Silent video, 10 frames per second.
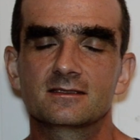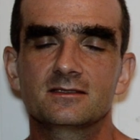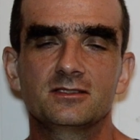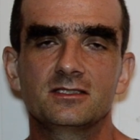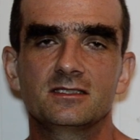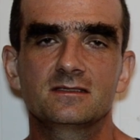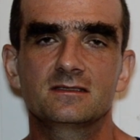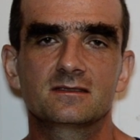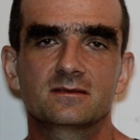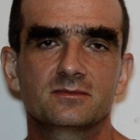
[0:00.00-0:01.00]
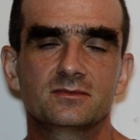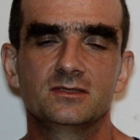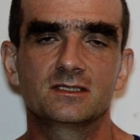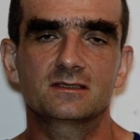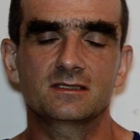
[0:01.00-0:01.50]
she's
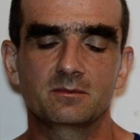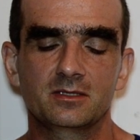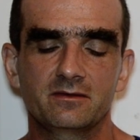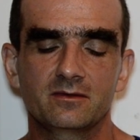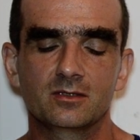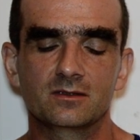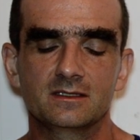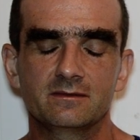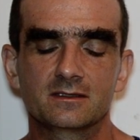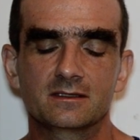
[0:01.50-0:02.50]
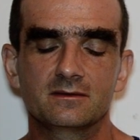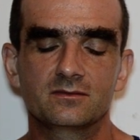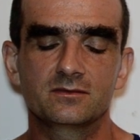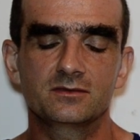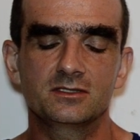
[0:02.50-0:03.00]
just unbelievable. Even
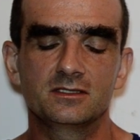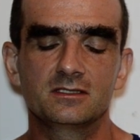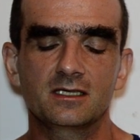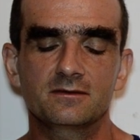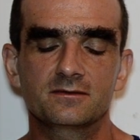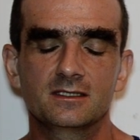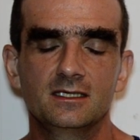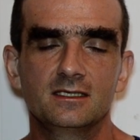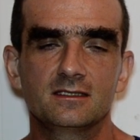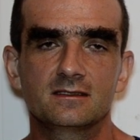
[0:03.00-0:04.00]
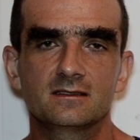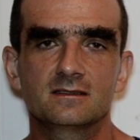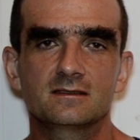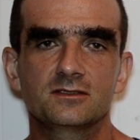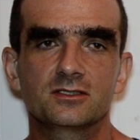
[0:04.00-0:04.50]
she didn't have
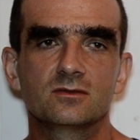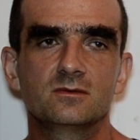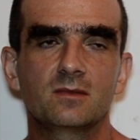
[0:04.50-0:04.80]
such a good